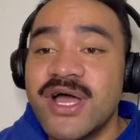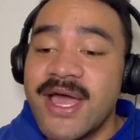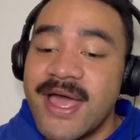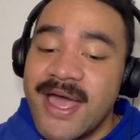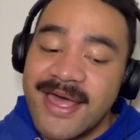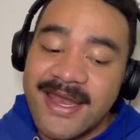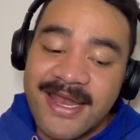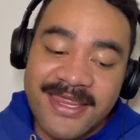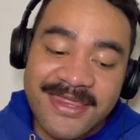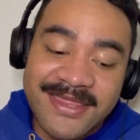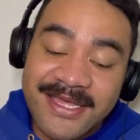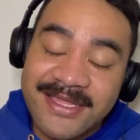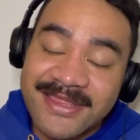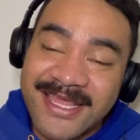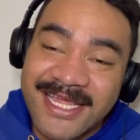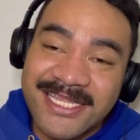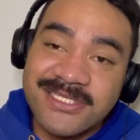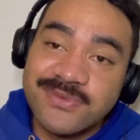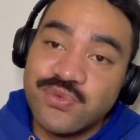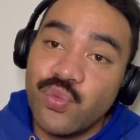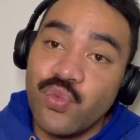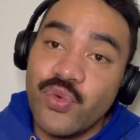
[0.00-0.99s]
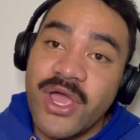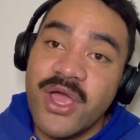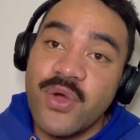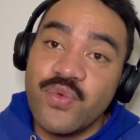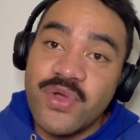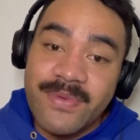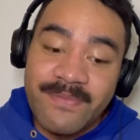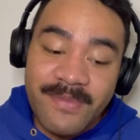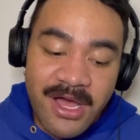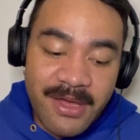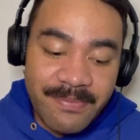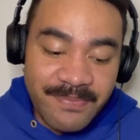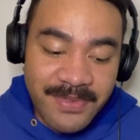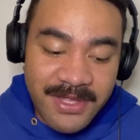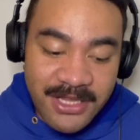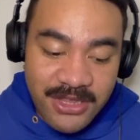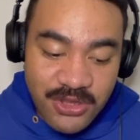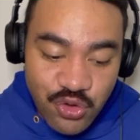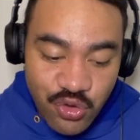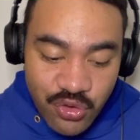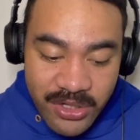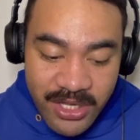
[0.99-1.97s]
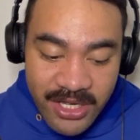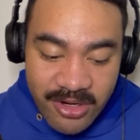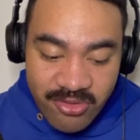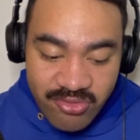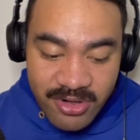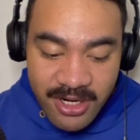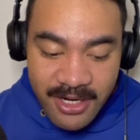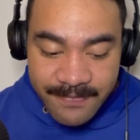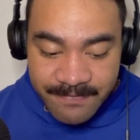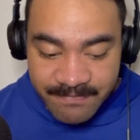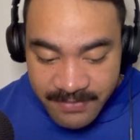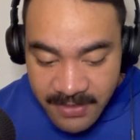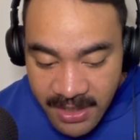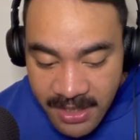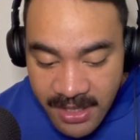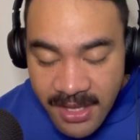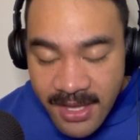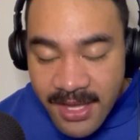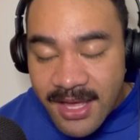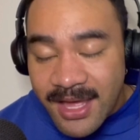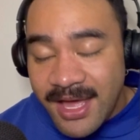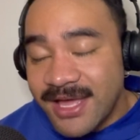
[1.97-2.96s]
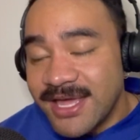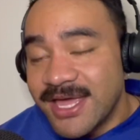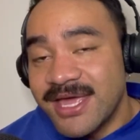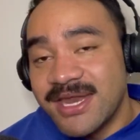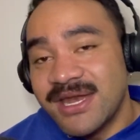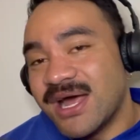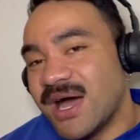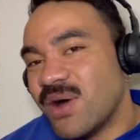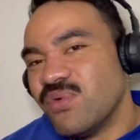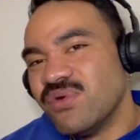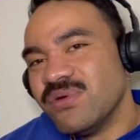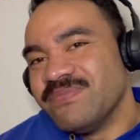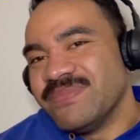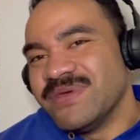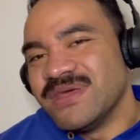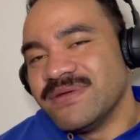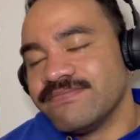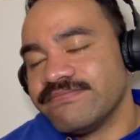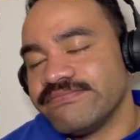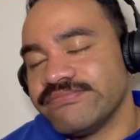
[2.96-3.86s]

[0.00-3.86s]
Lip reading: and I think that's where we might be looking, right? Again, I wouldn't be